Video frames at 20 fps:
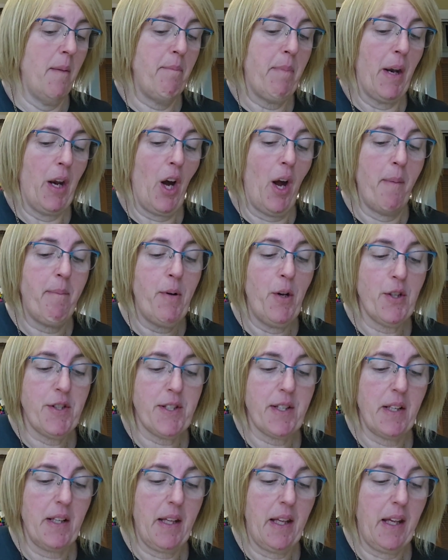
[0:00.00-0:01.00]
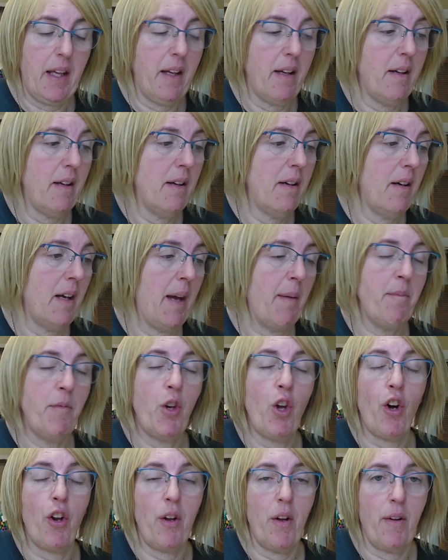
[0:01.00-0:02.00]
I personally am
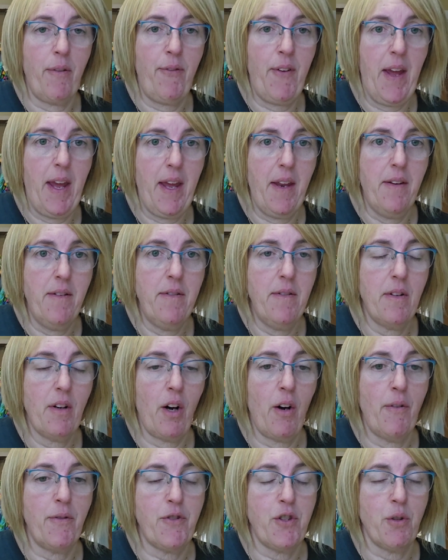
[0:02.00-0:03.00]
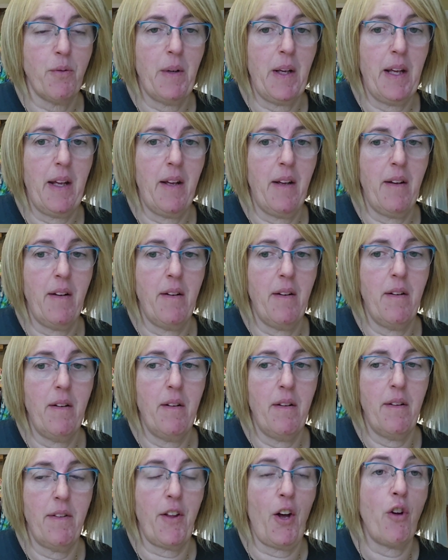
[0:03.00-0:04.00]
not a fan of doing
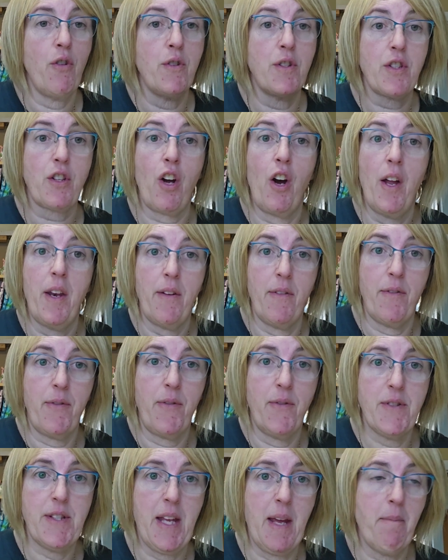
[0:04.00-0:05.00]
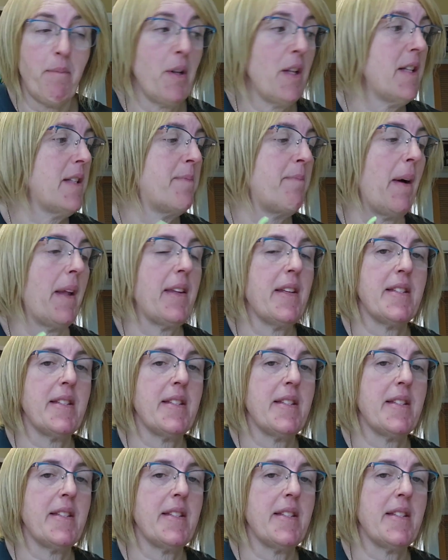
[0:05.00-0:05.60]
those kind of samplers, but the